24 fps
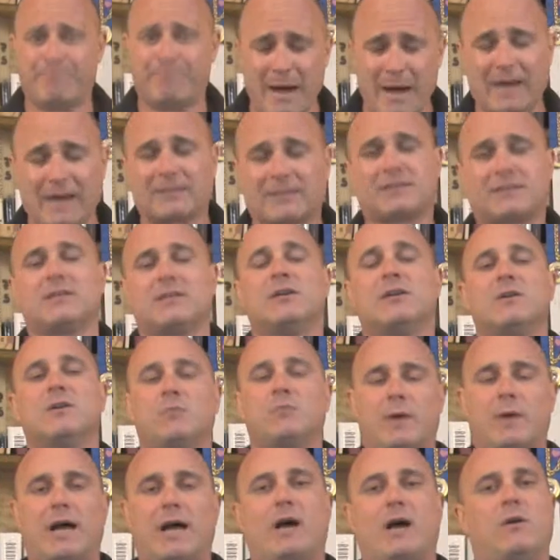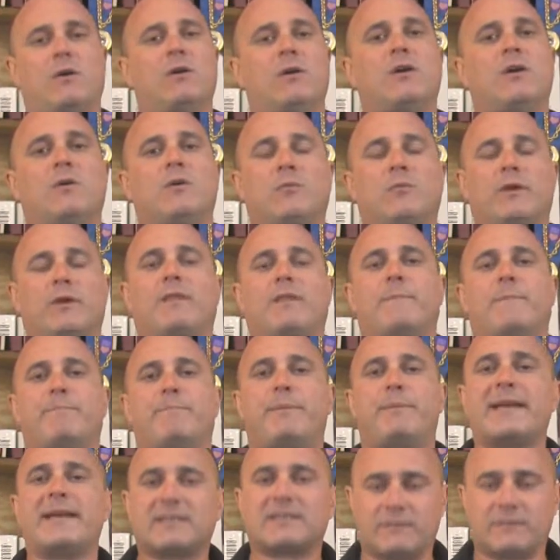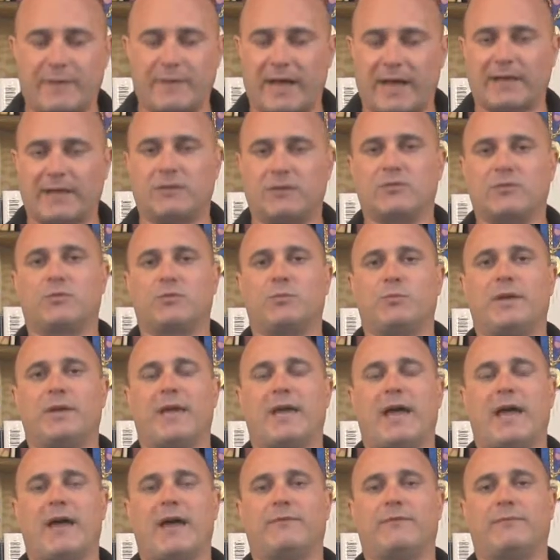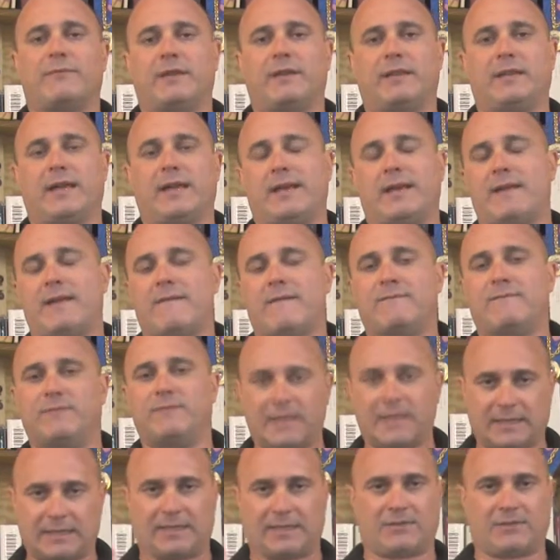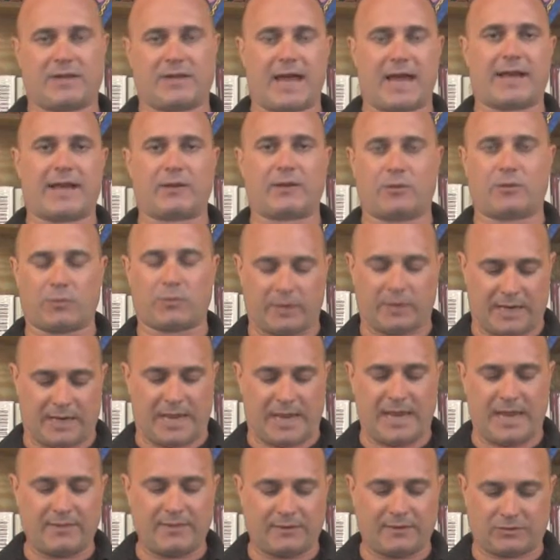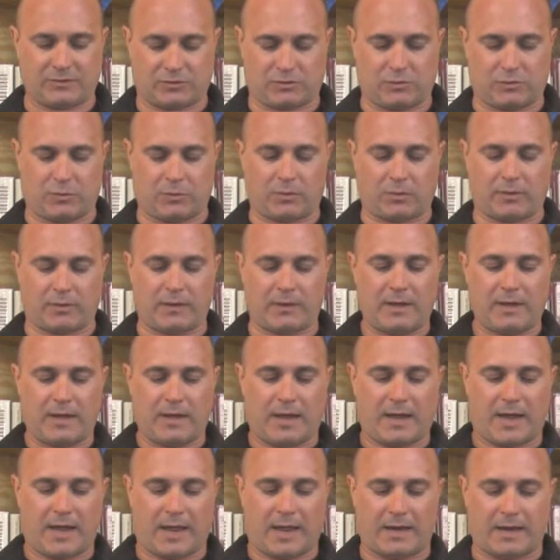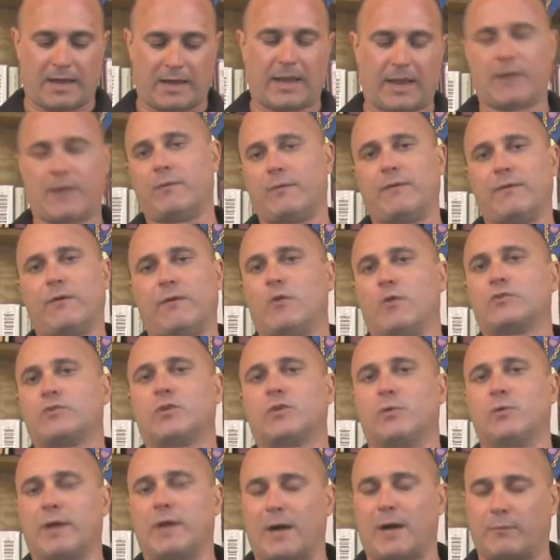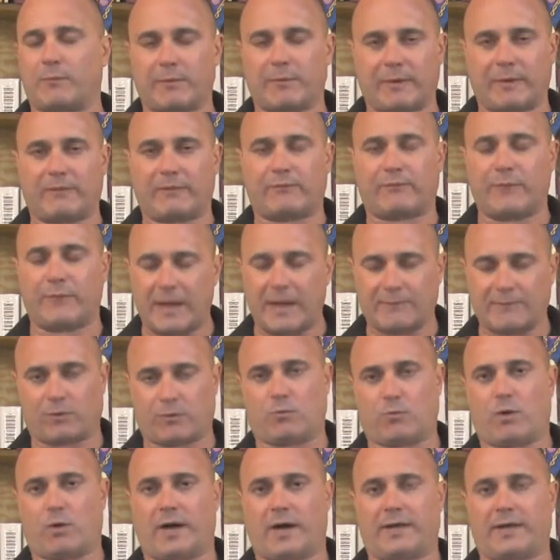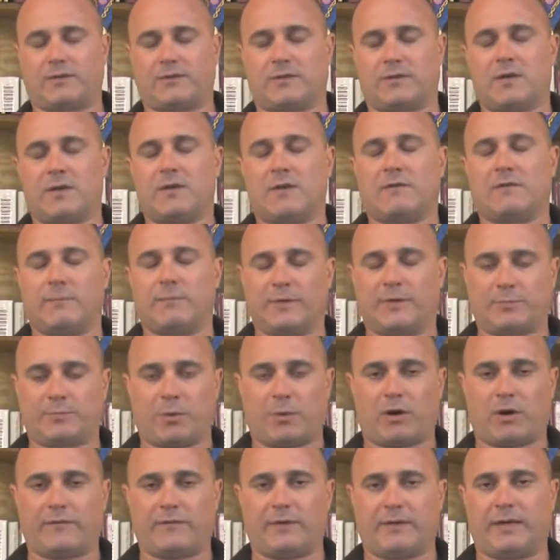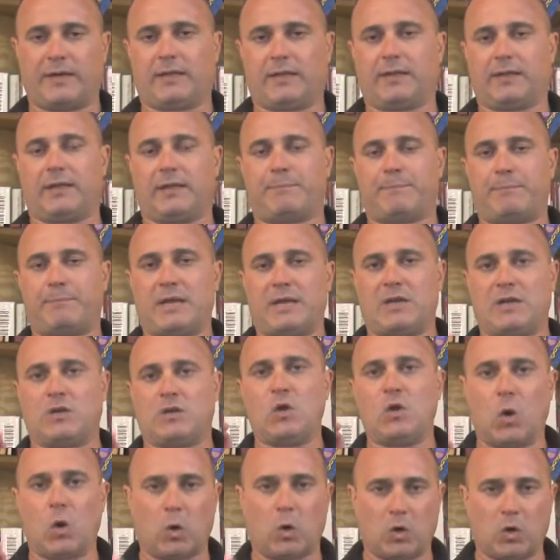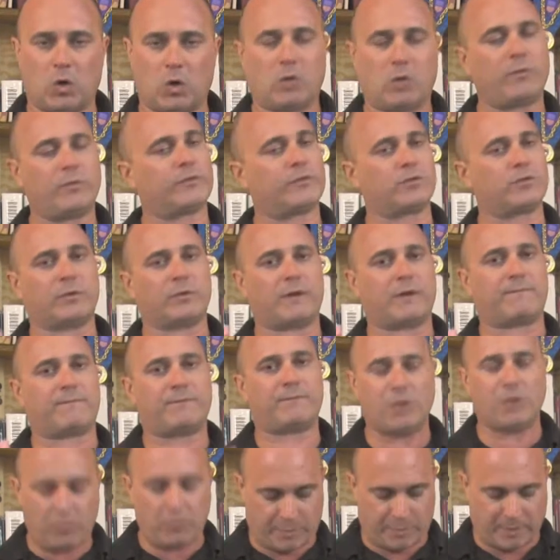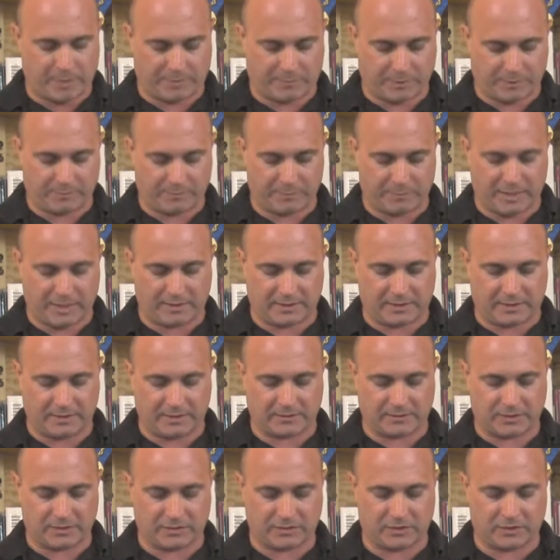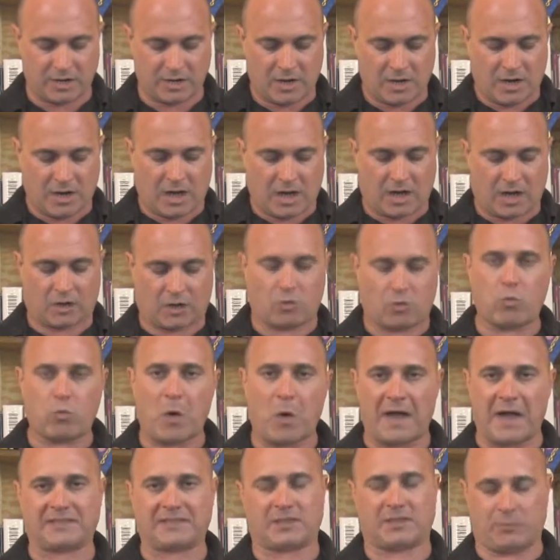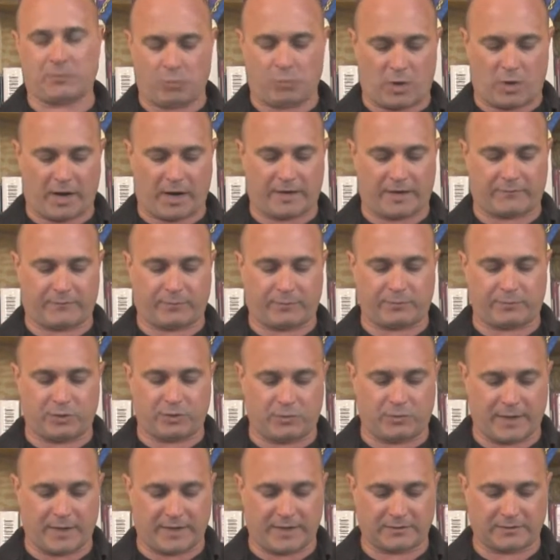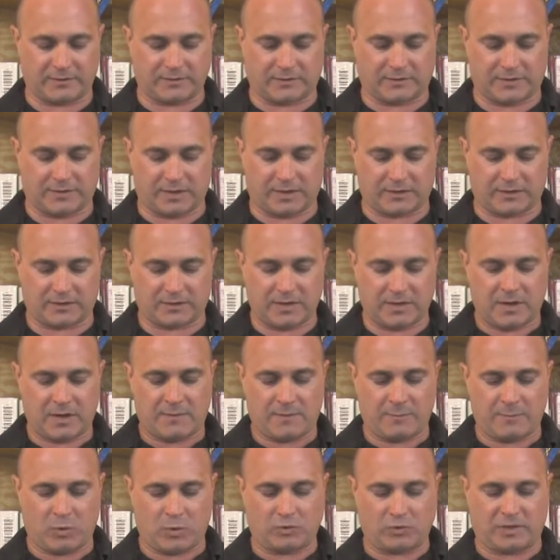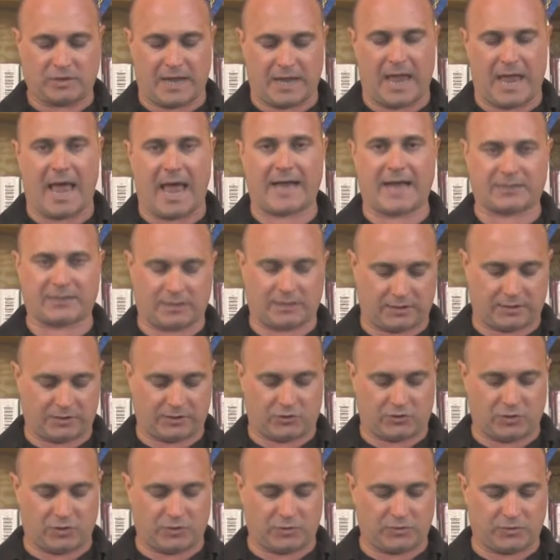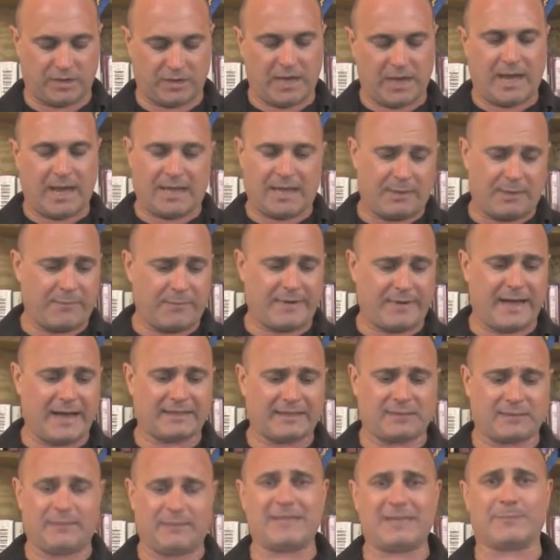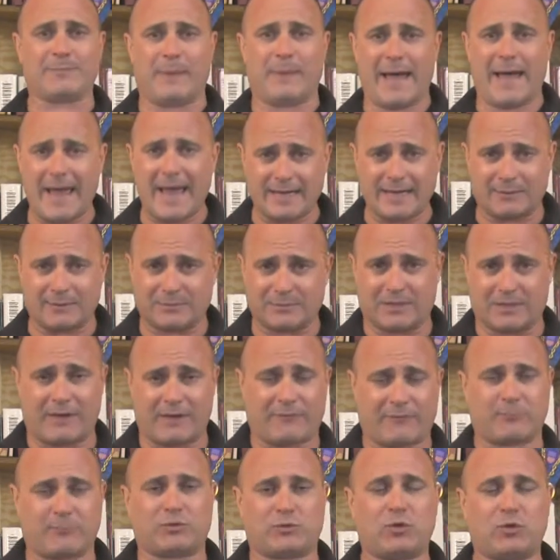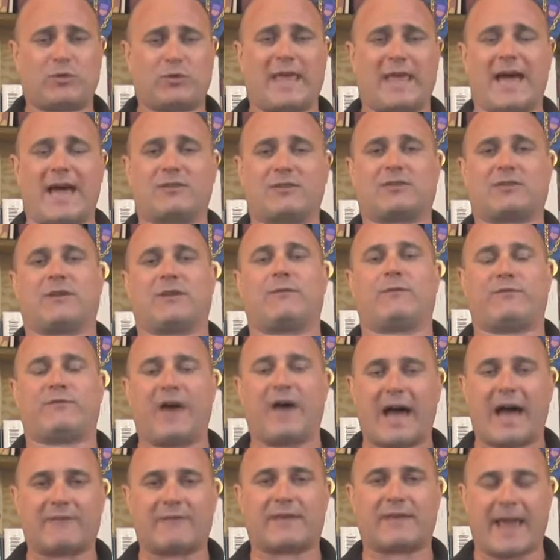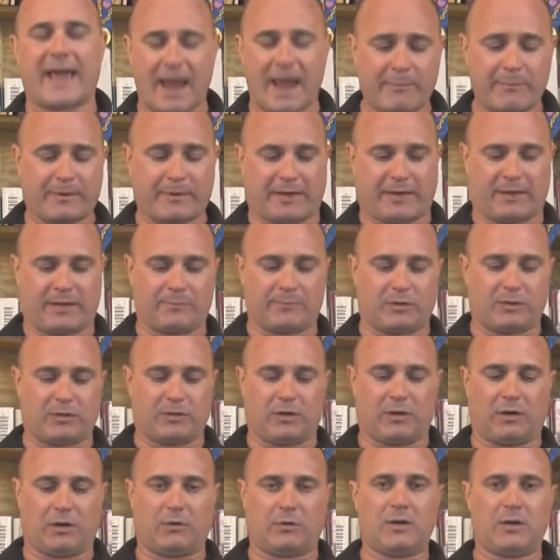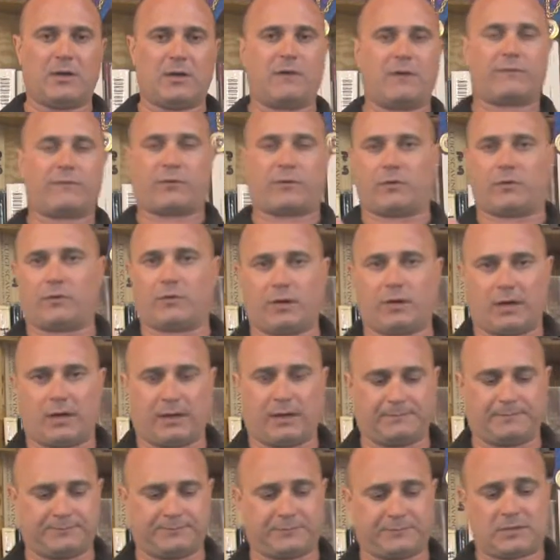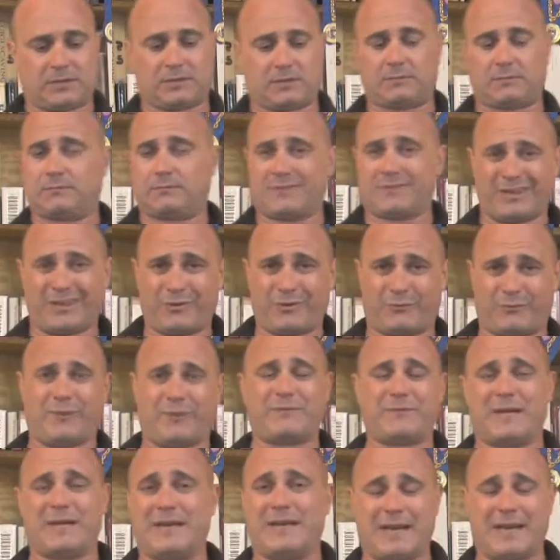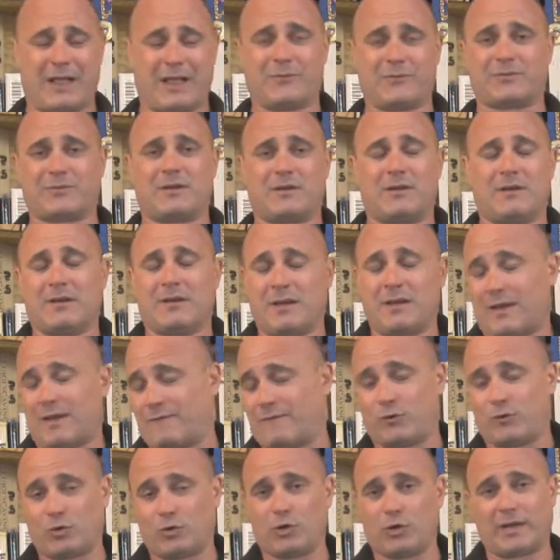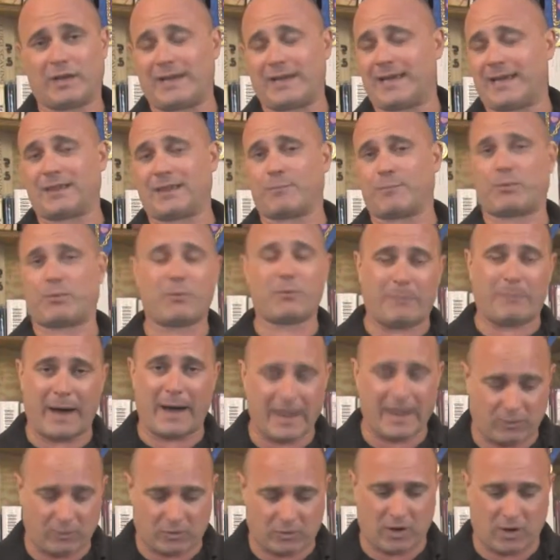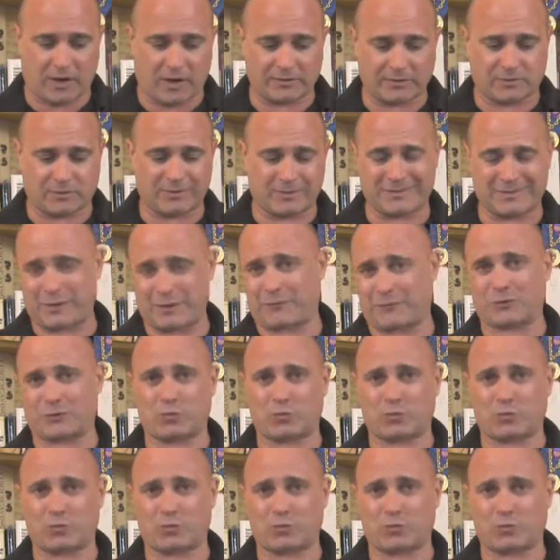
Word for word: bucks. Wow one of the best values we have in that vintage category in the store. And uh, hey, we've also got one of my favorite wines from this part of Italy, Pignolo. There's only a few people that make these. This uh, Quantum wine from 2006, most excellent juice. And then we got some of these Magnums left from 2005, Cabernet and Merlot for uh, under $15 if you're looking at the per bottle cost, it runs there for